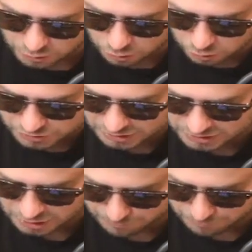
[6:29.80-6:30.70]
news
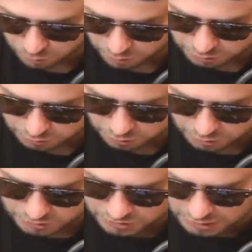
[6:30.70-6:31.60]
is our board
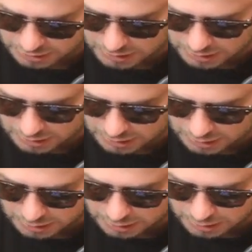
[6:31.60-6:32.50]
looks
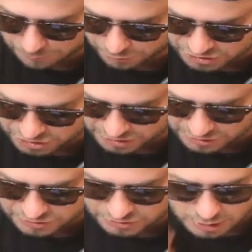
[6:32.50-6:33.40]
uh, pretty
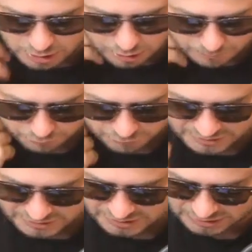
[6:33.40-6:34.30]
cheeks.
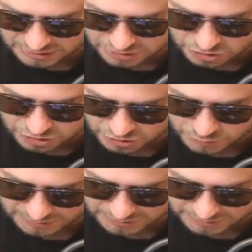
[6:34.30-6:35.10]
Pretty cheeks. We